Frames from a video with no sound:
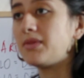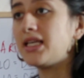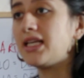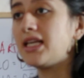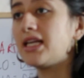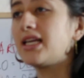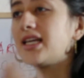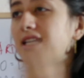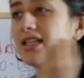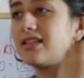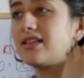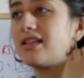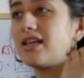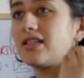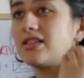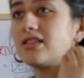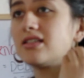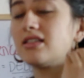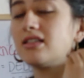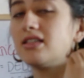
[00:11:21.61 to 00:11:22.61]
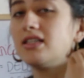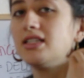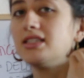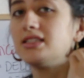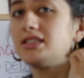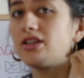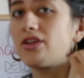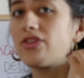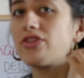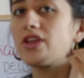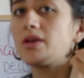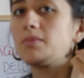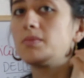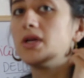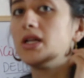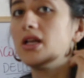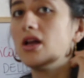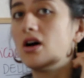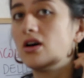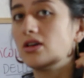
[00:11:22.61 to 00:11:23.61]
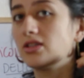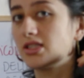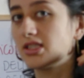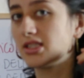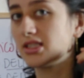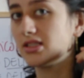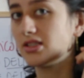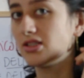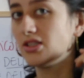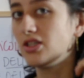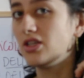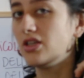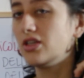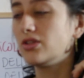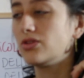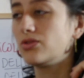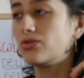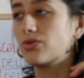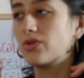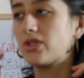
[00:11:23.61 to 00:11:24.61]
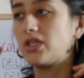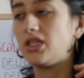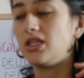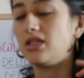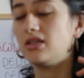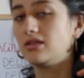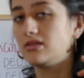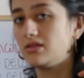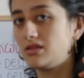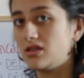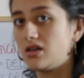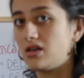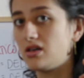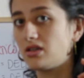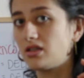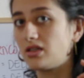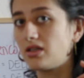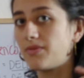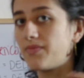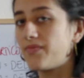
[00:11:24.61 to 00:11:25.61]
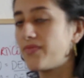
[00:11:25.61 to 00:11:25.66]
meaning that something belongs to the dog.